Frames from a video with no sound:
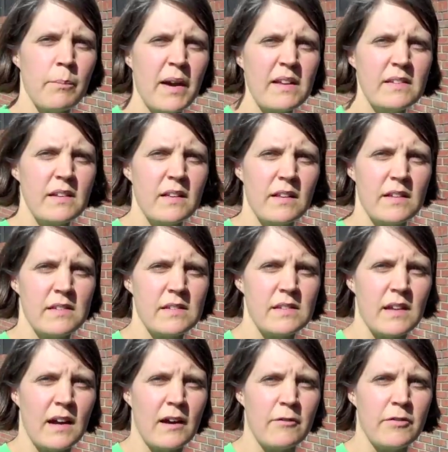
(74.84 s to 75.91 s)

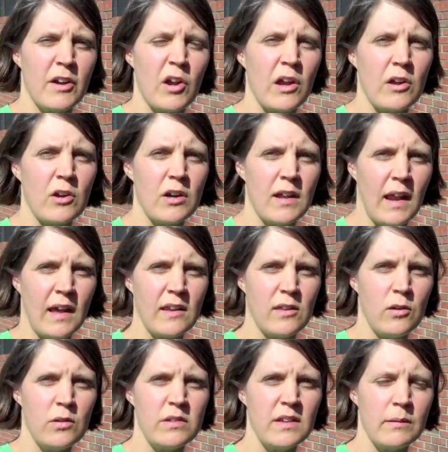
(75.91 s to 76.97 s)
bicyclists are very good
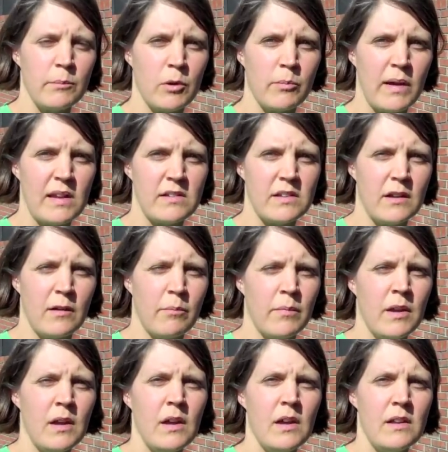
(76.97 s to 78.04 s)
at using
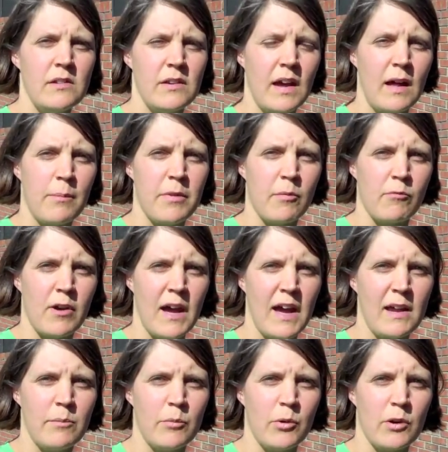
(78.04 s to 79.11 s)
momentum to help them
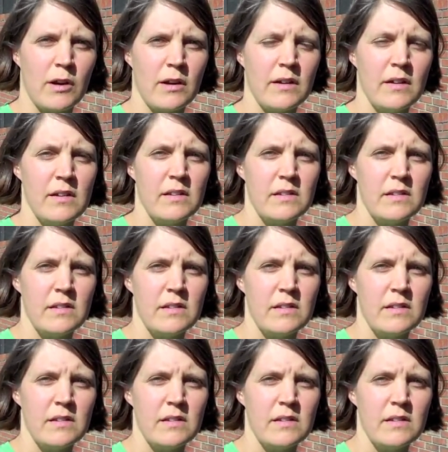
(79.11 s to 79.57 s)
ride more.